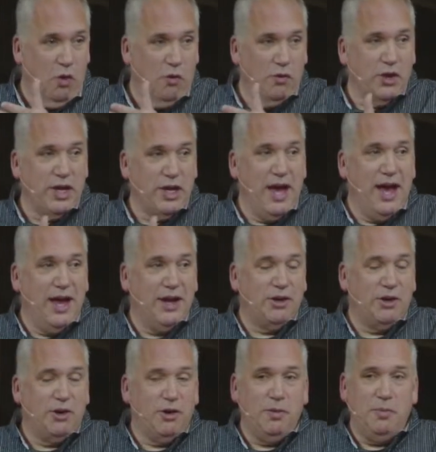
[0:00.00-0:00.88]
over
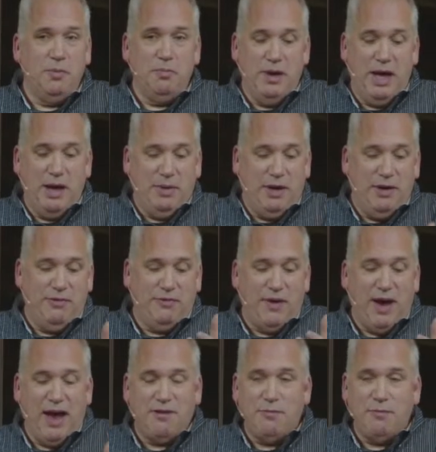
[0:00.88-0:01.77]
yonder, maybe
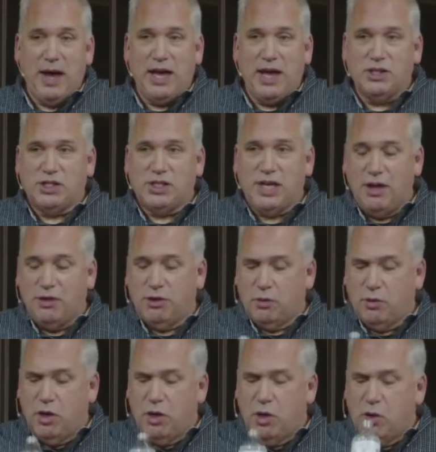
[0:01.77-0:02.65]
five miles
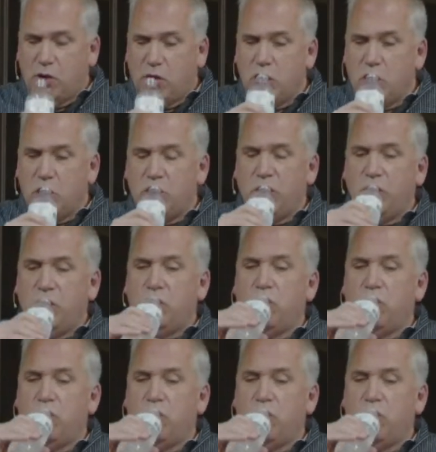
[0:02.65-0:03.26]
down the road,